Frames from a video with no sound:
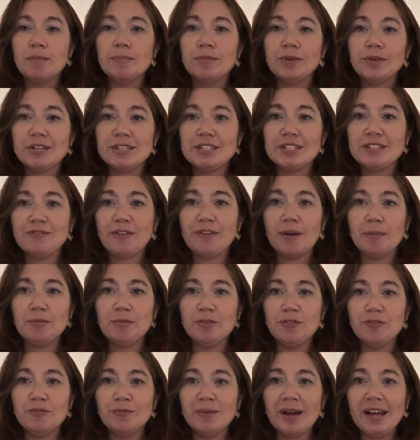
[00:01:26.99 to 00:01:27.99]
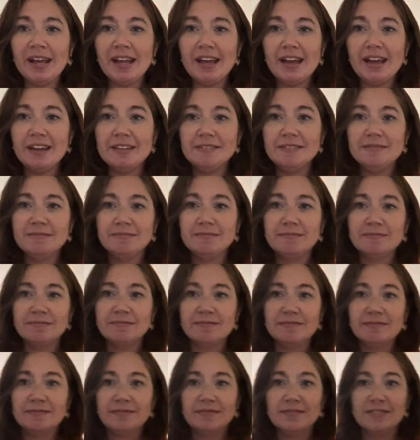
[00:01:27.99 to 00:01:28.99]
because if I move my head,
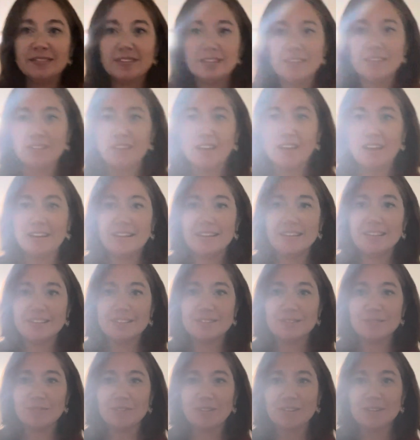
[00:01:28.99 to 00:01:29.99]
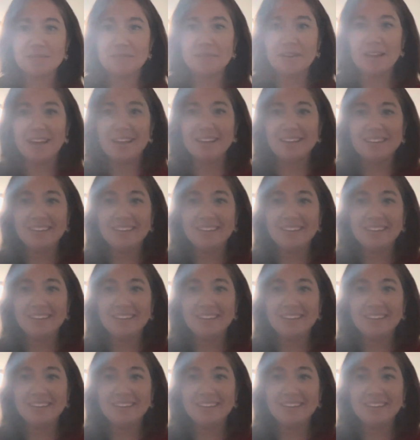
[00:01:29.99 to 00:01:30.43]
the lighting gets really bad.